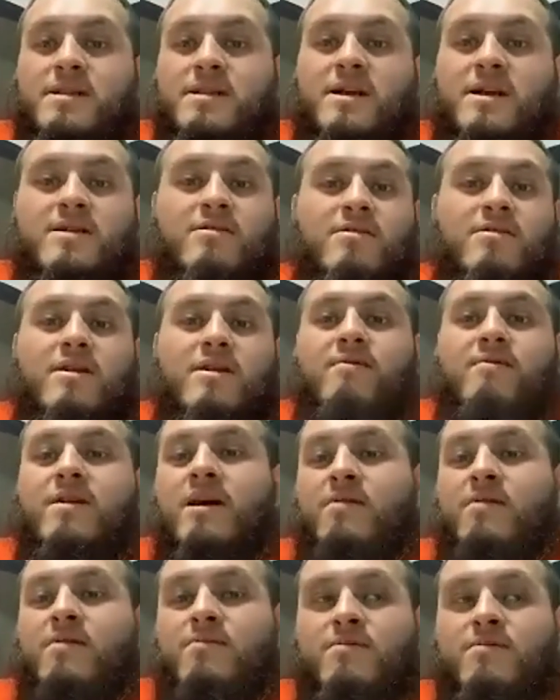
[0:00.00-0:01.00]
Like, you don't even
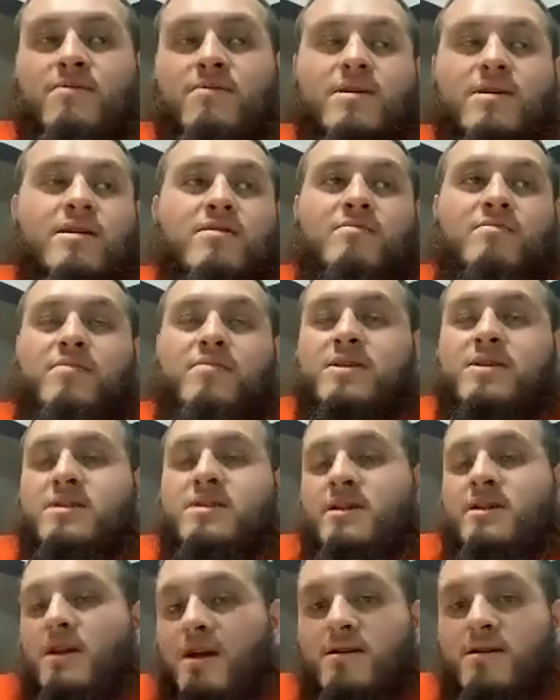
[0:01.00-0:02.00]
got to really go punch a
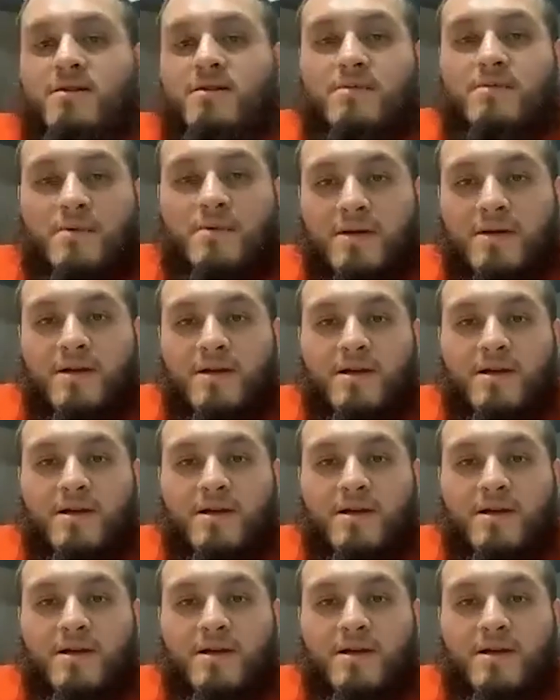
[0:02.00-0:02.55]
clock no more.